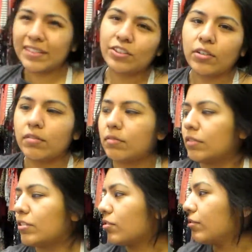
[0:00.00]
True.
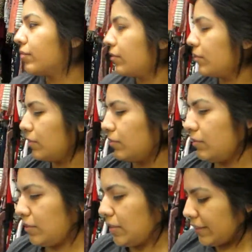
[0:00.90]
You need more layers.
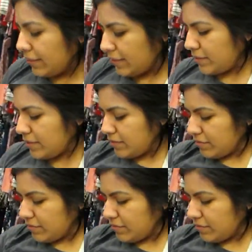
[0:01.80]
I guess. So